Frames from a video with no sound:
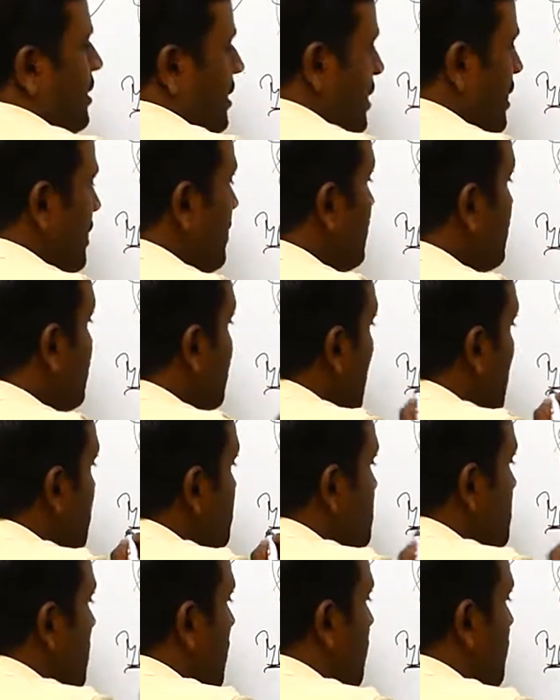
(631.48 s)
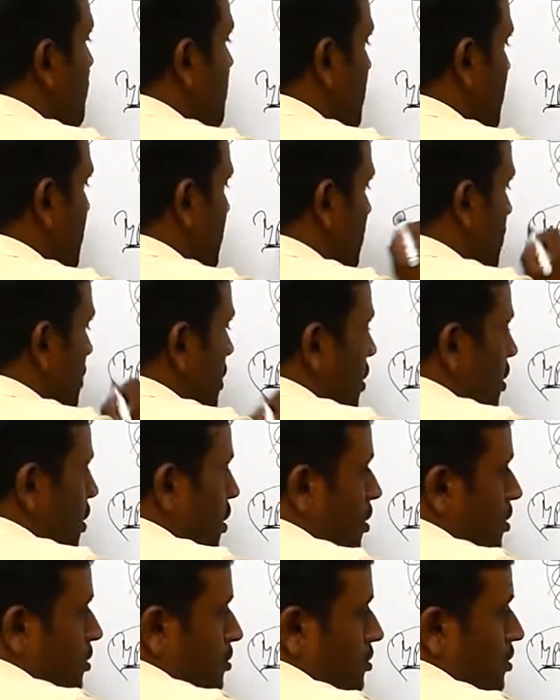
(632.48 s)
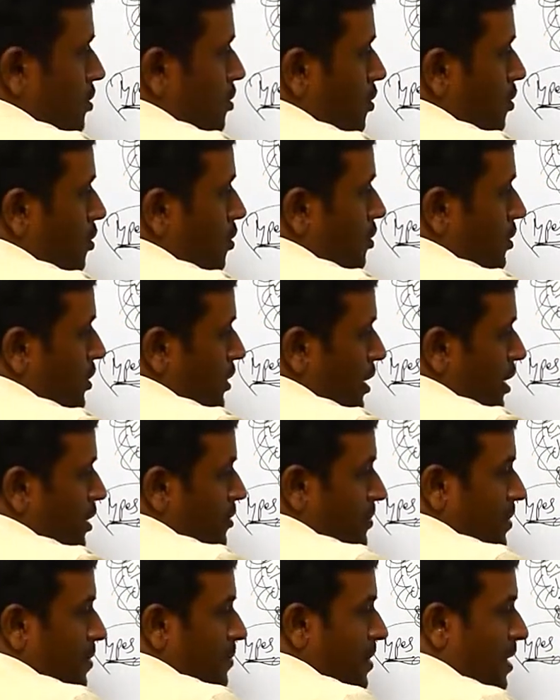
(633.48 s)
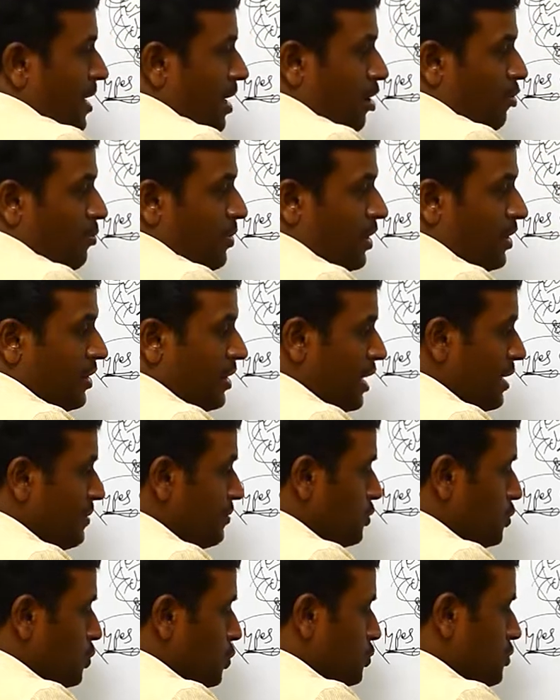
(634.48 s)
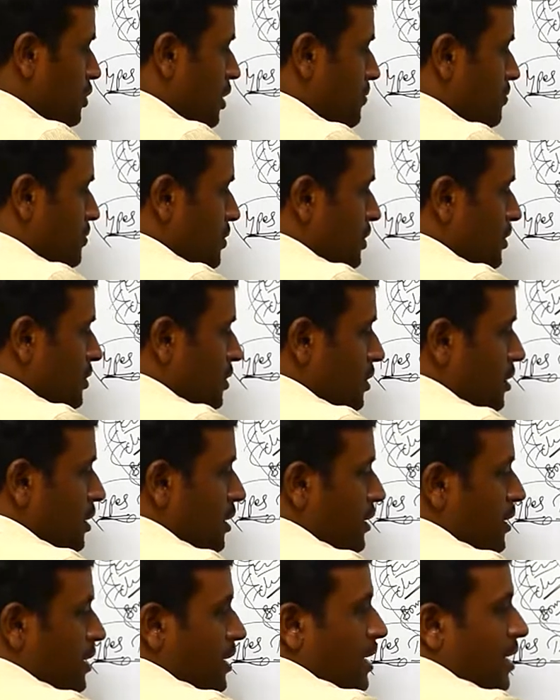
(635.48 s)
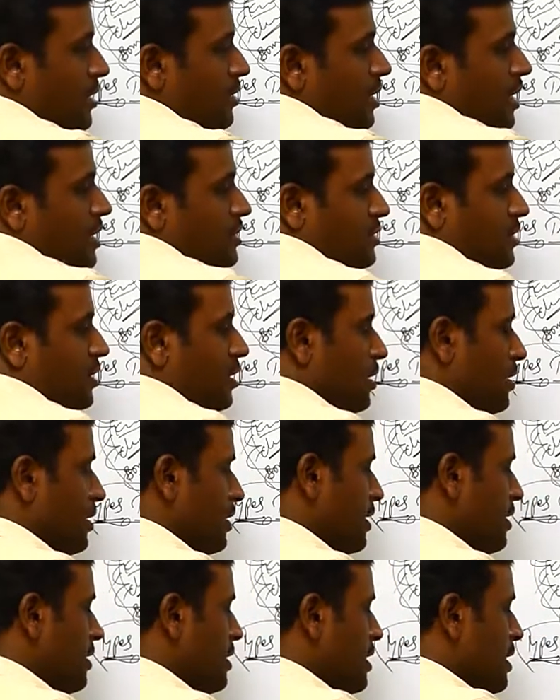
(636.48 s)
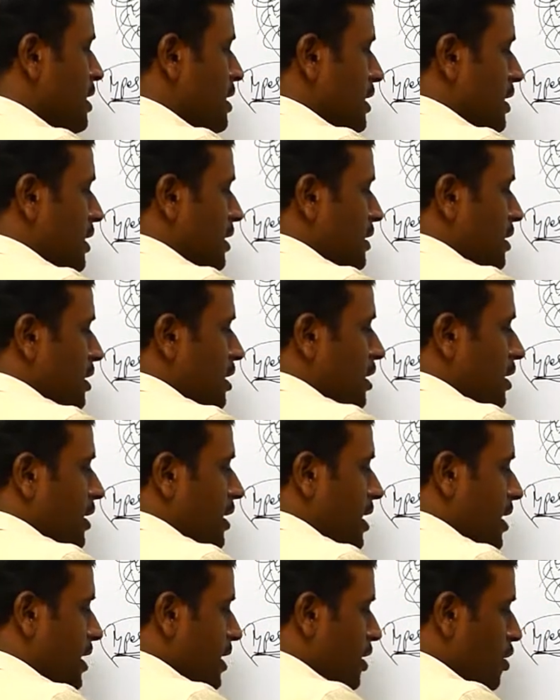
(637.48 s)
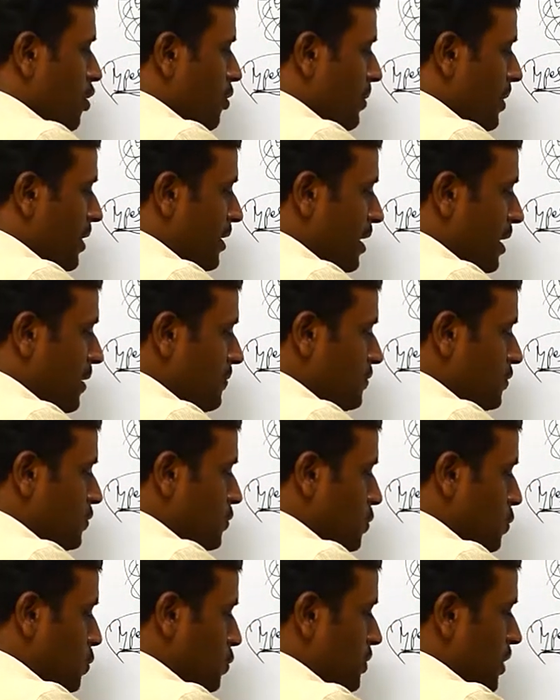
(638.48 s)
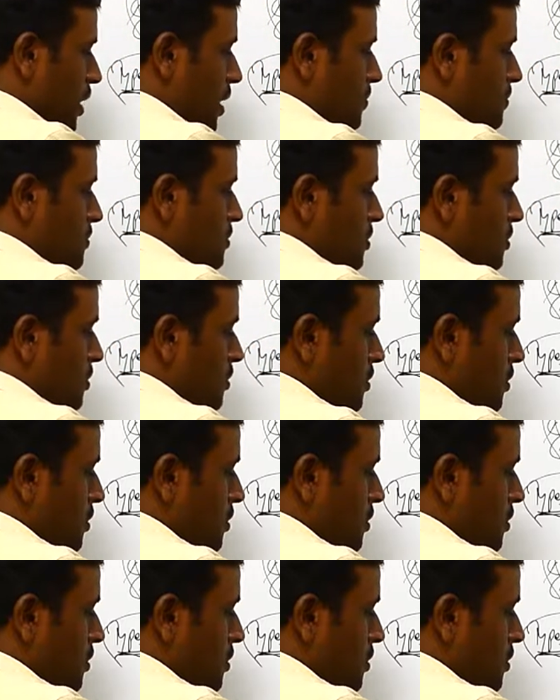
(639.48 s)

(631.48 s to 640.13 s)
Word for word: trade, types of trade. The trade may be how many types? Two types, internal trade and external trade. Internal trade again how many types? Two types,